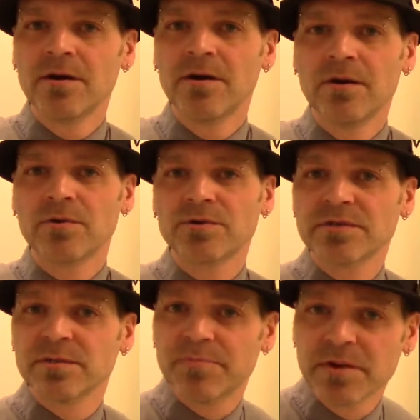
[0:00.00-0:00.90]
or to
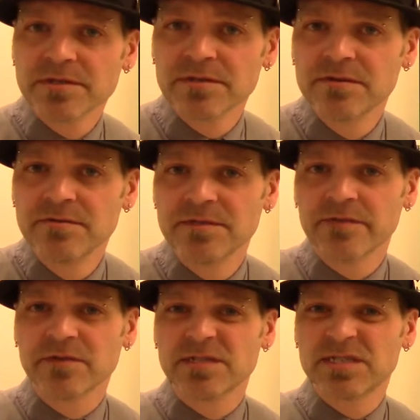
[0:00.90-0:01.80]
some person who's
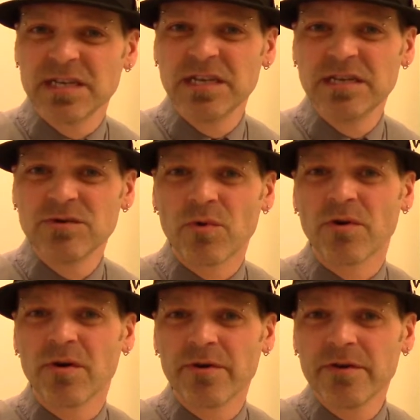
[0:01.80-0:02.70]
never seen or
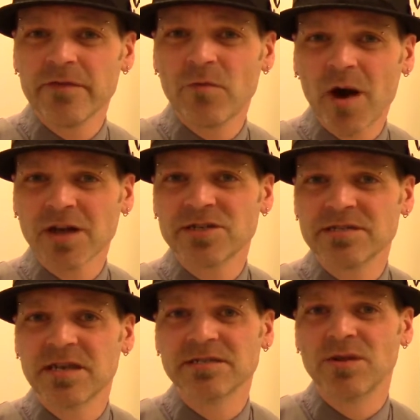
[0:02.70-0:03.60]
heard of
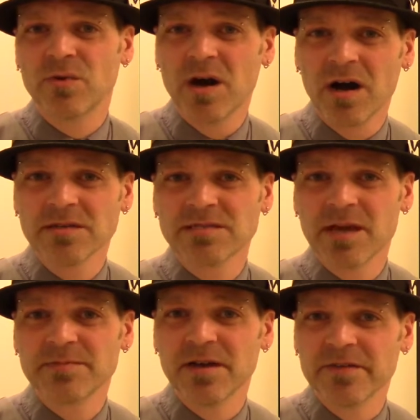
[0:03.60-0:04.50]
watches, has no
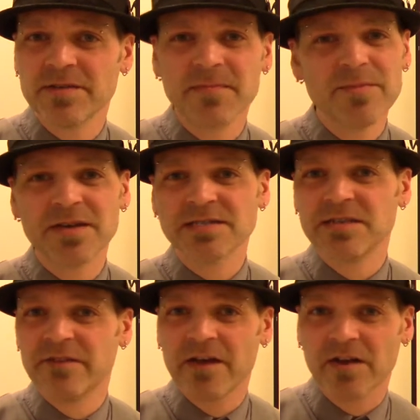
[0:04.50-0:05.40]
concept of it, maybe doesn't
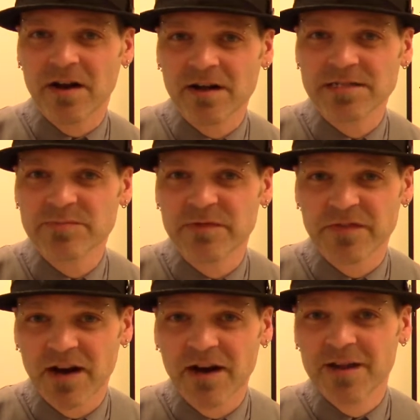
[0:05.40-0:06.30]
even have a concept of
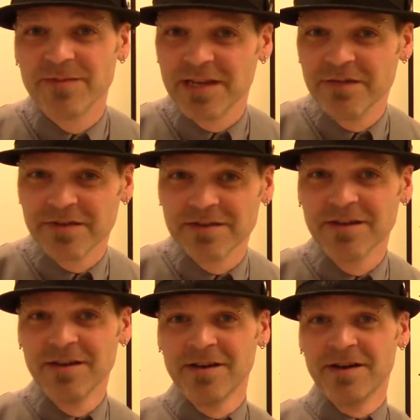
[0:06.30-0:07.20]
time even,
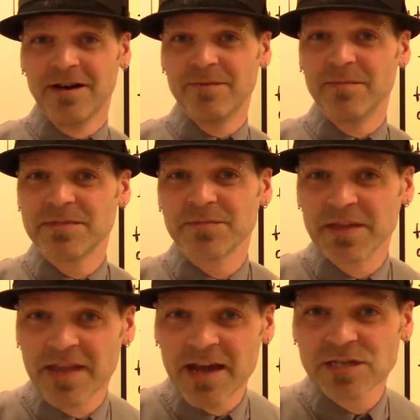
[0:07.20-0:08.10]

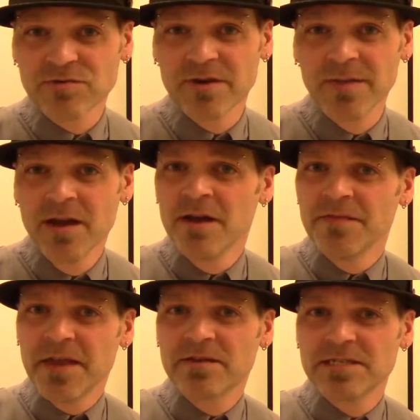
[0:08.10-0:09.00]
something that extreme,
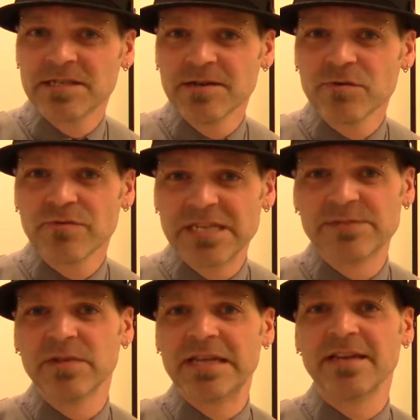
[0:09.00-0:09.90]
they could still
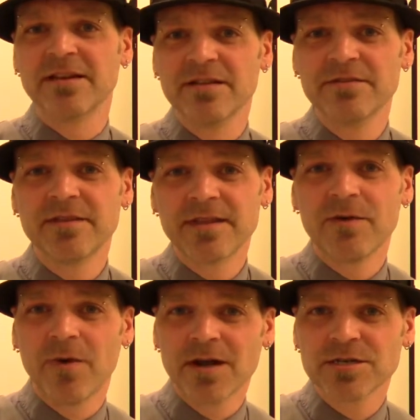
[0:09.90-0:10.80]
reasonably conclude that
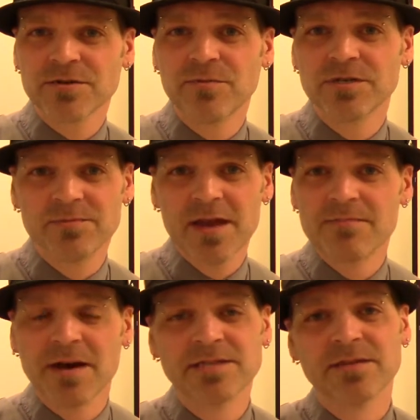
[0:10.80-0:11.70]
that watch was made
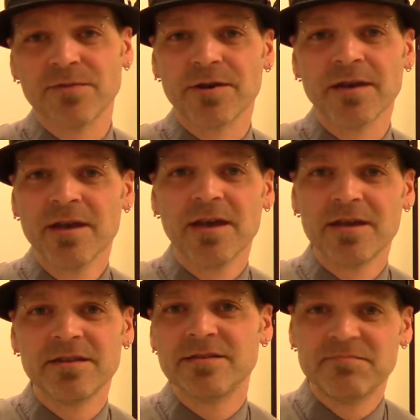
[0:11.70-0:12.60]
by someone
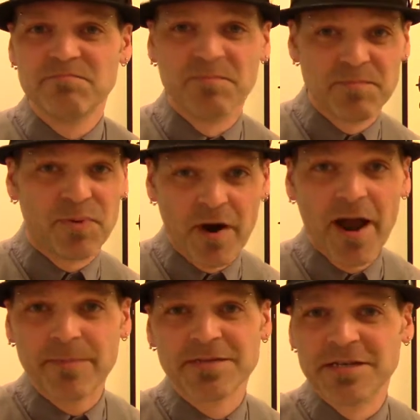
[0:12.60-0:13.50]
and
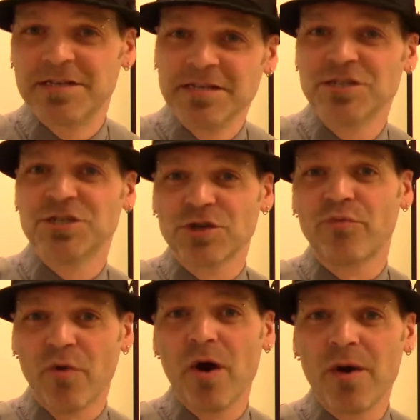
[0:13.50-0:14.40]
perhaps it didn't just
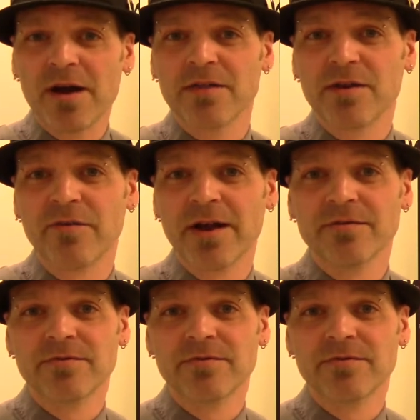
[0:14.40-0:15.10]
grow out of the ground,